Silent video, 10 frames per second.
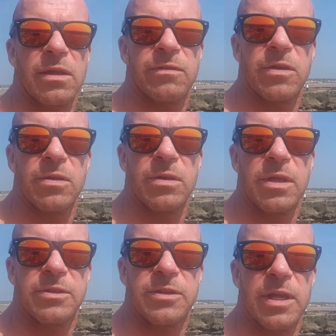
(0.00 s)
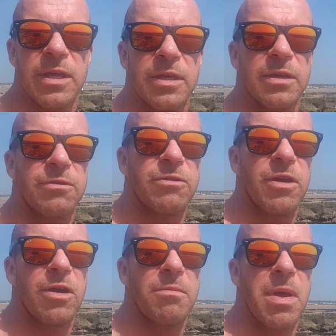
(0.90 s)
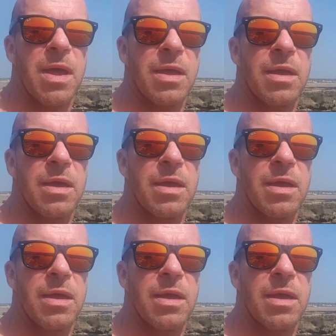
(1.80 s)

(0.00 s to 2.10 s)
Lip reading: good afternoon. It's Lee here from